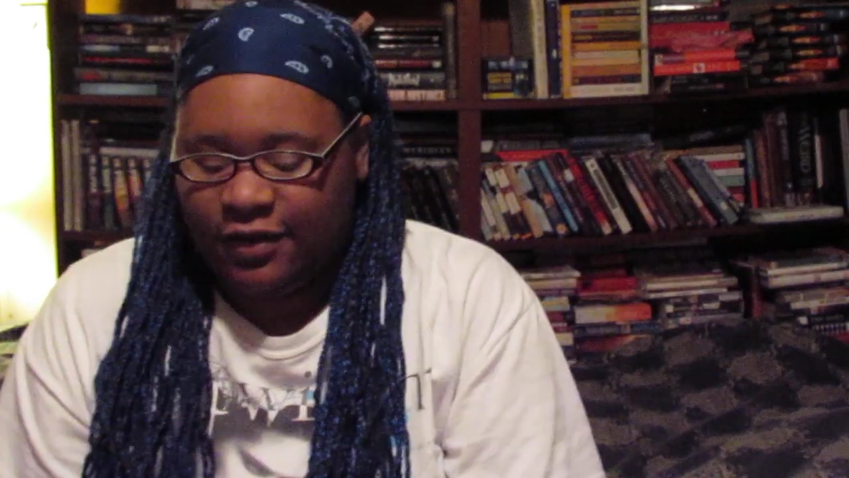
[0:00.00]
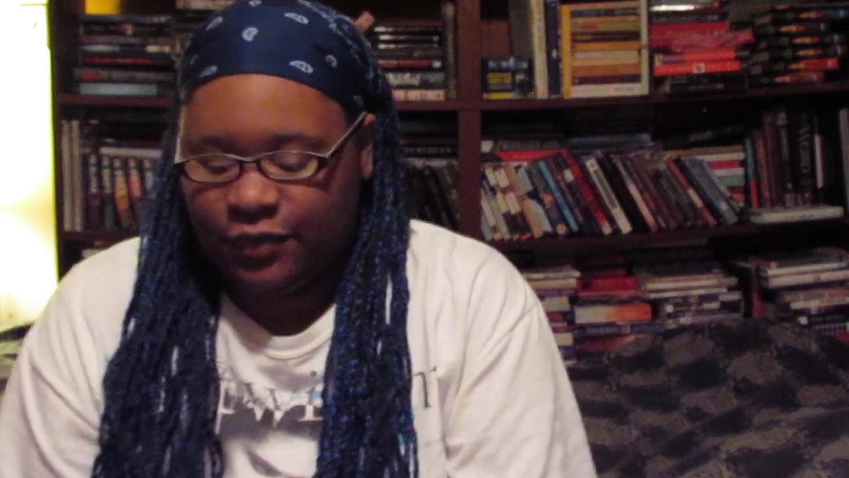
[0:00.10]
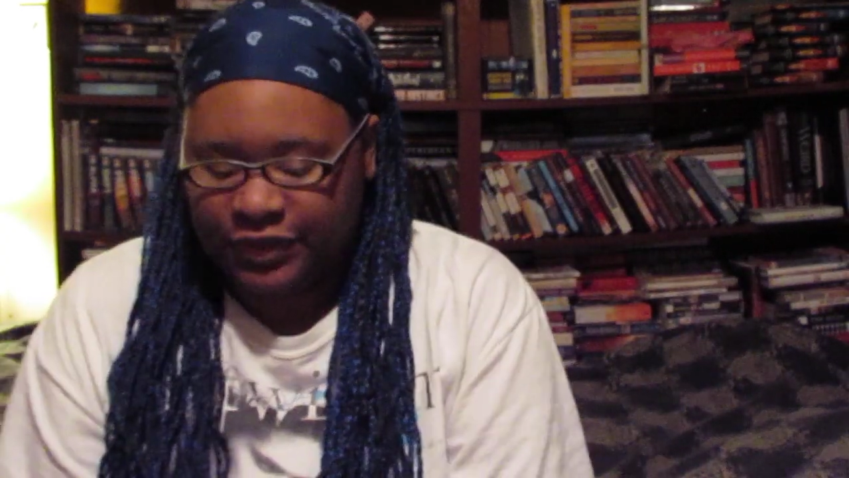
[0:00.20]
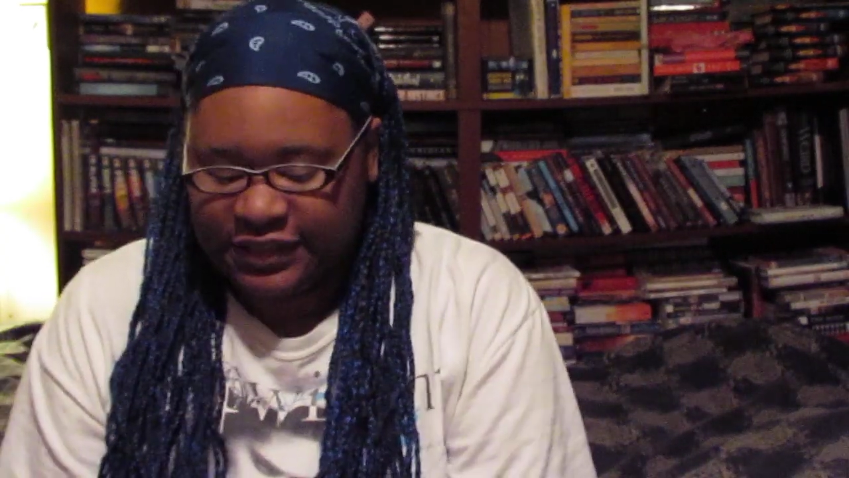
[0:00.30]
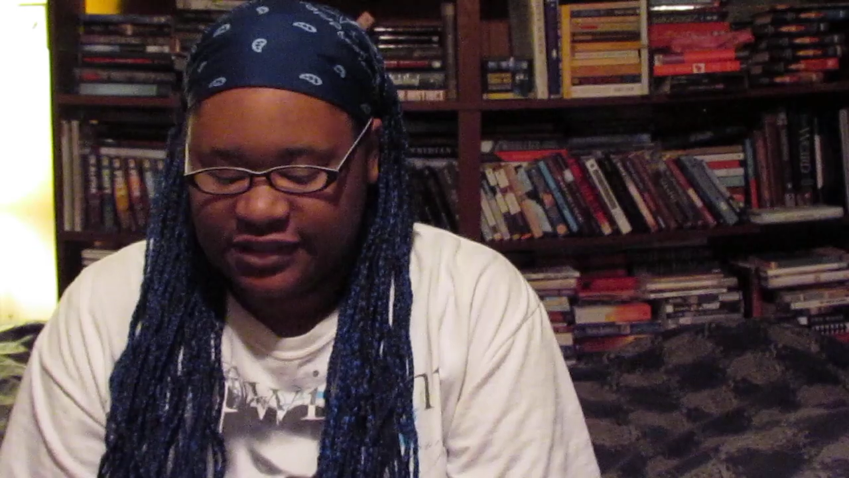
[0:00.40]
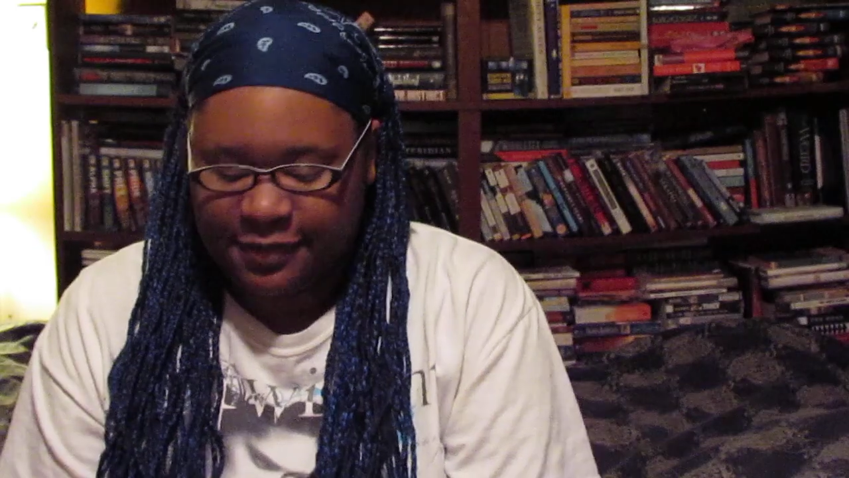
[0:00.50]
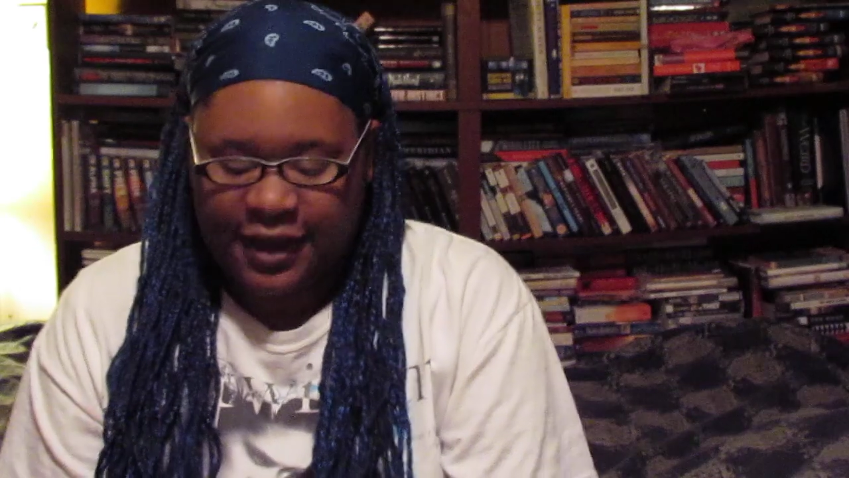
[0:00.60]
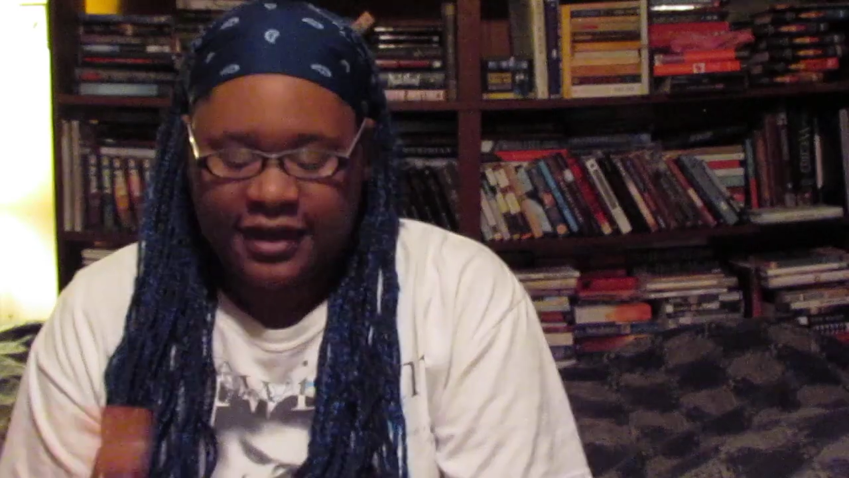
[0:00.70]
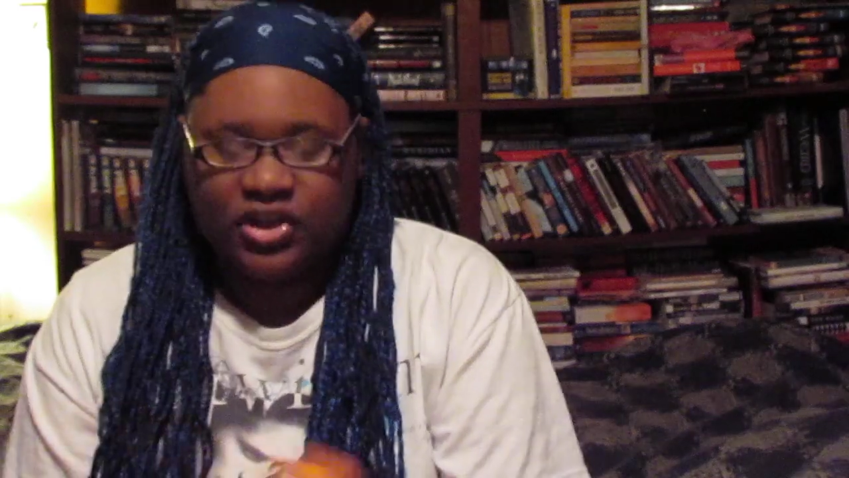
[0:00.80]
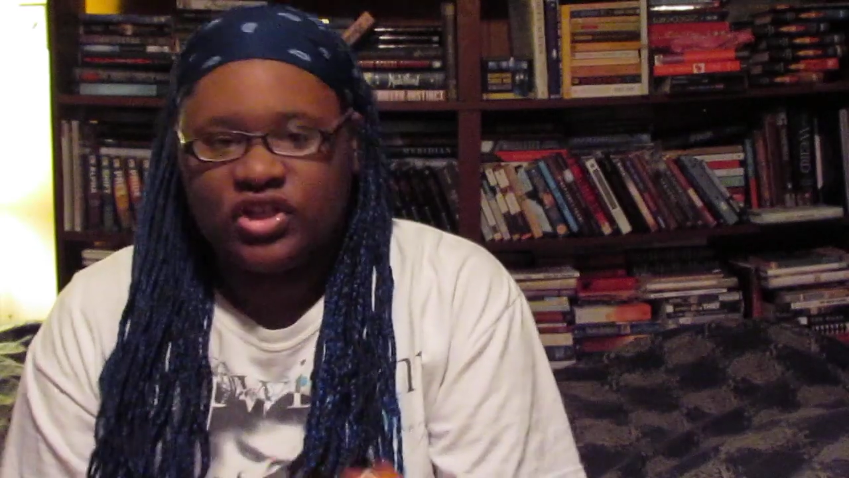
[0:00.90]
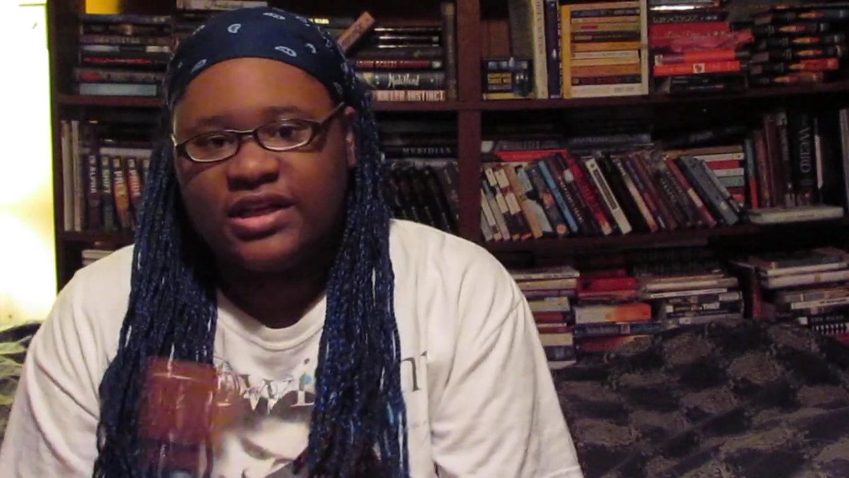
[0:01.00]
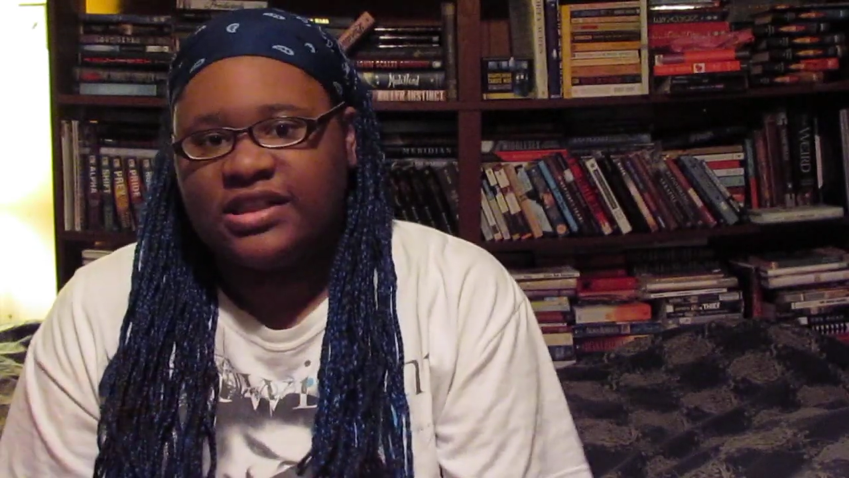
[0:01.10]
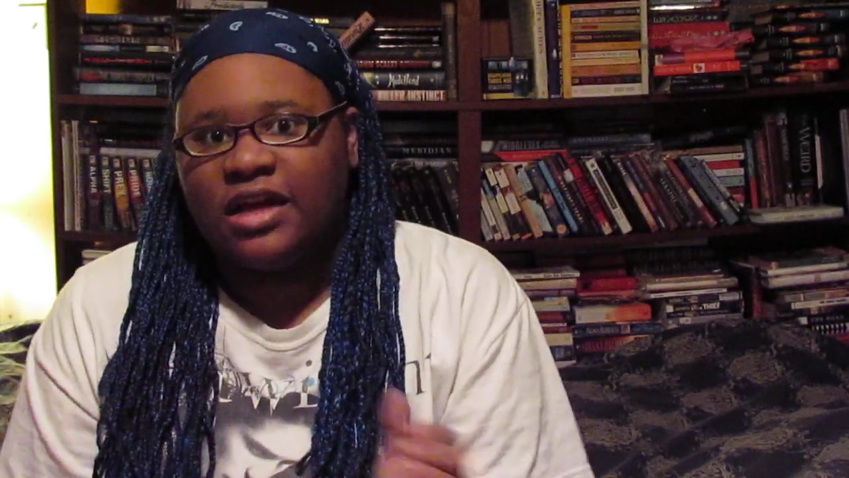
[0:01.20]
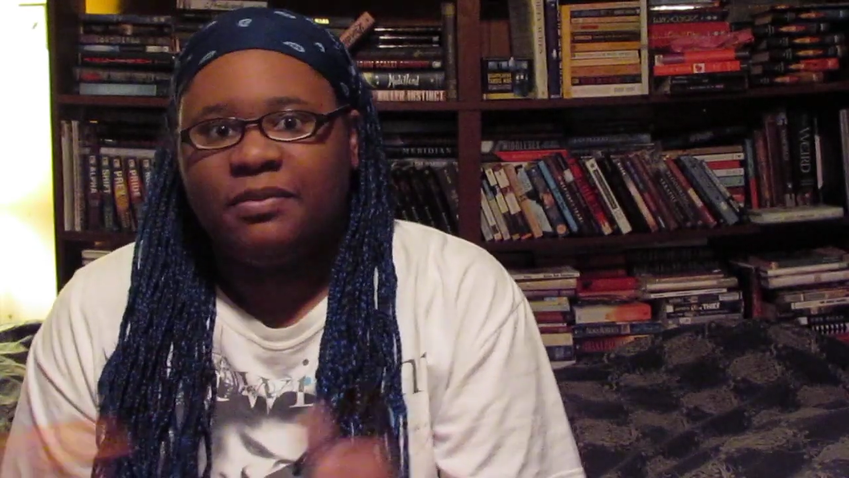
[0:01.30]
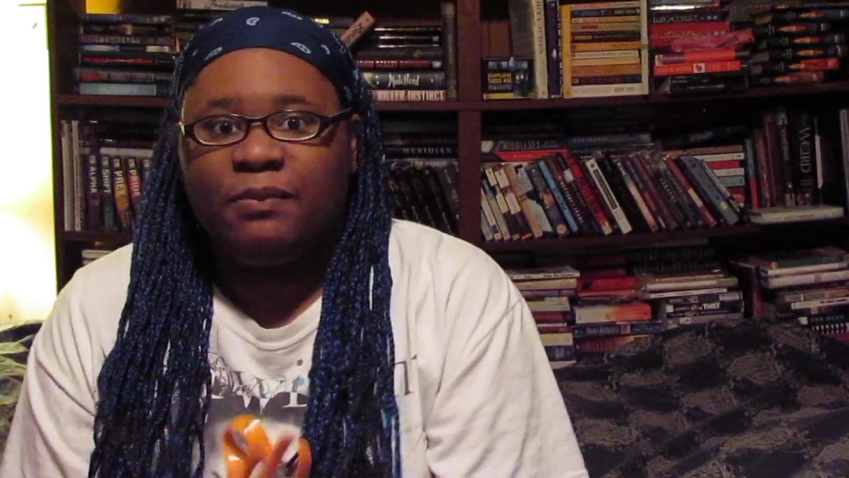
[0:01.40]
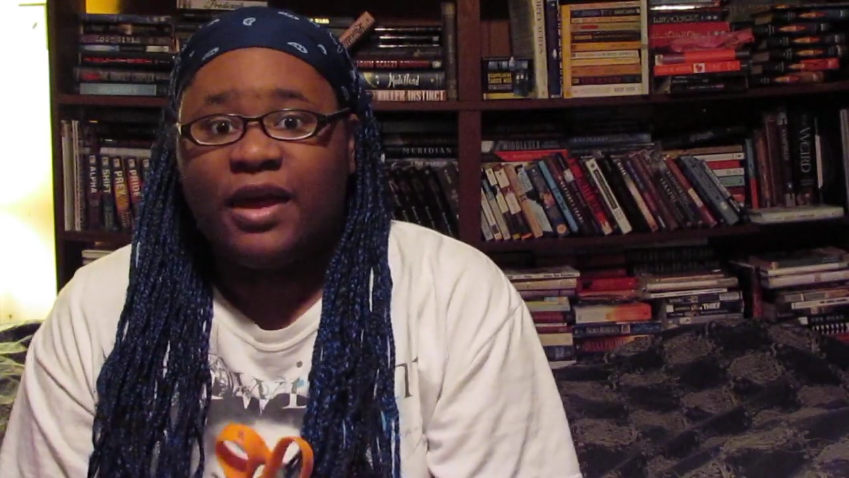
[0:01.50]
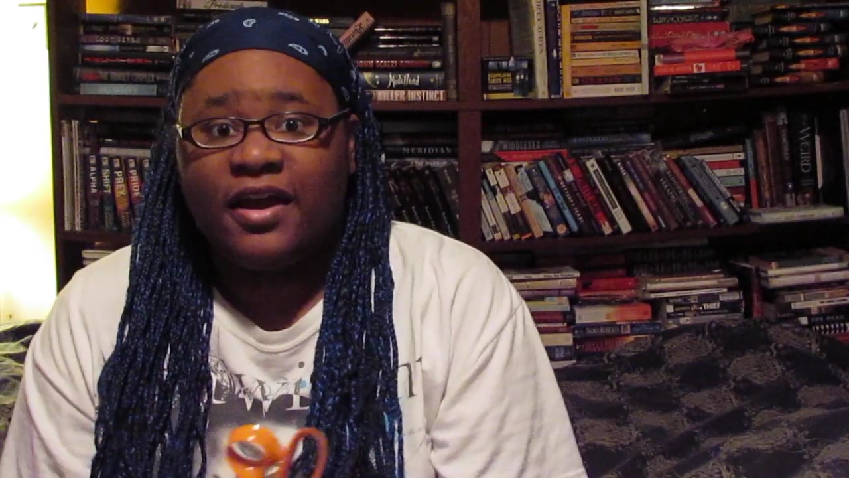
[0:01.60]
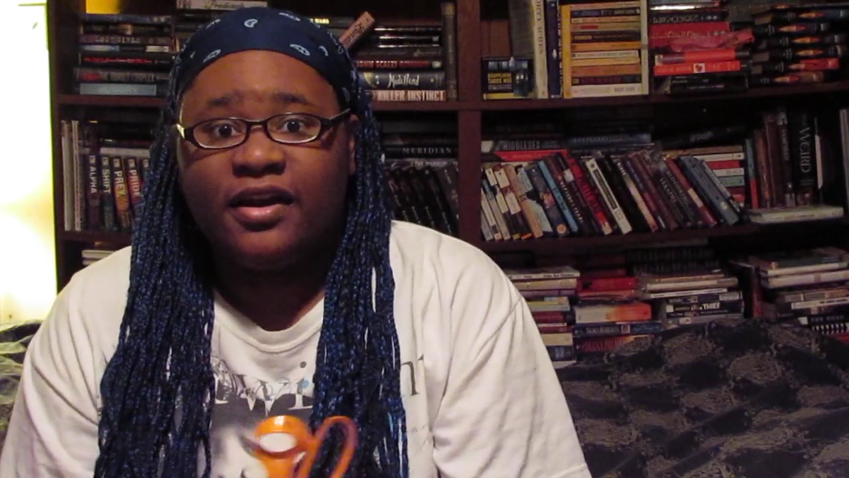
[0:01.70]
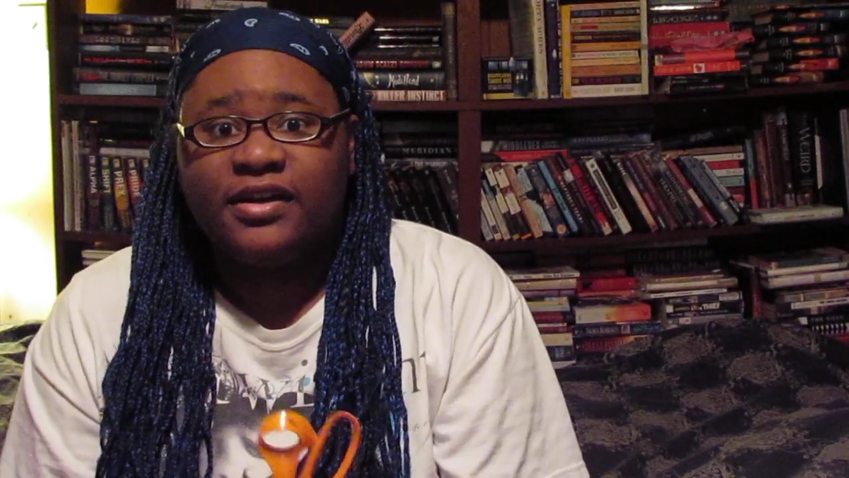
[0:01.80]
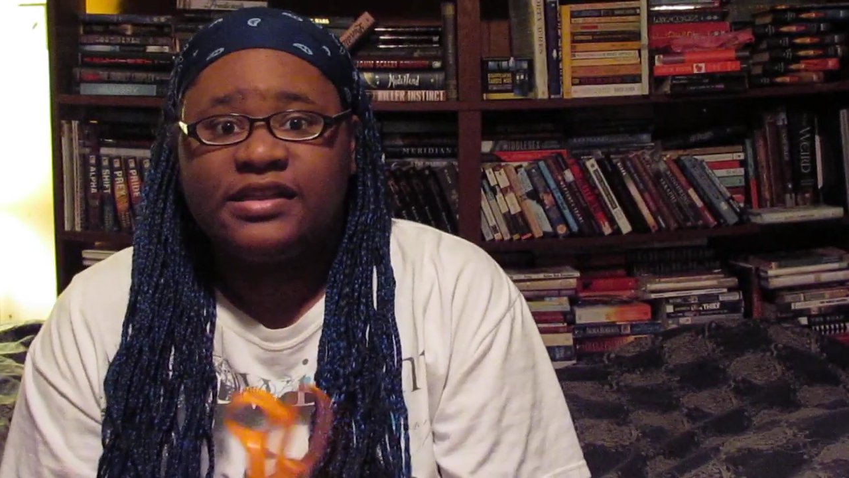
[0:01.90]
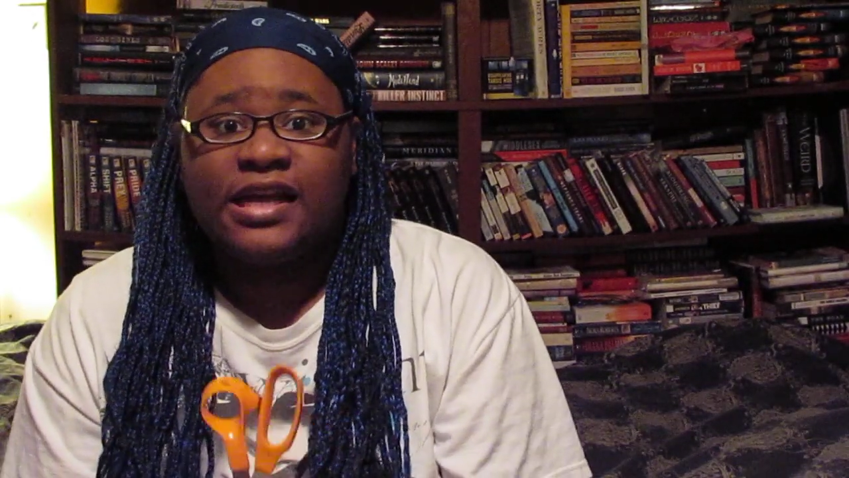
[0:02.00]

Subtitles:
went to Spain and she had stopped in Paris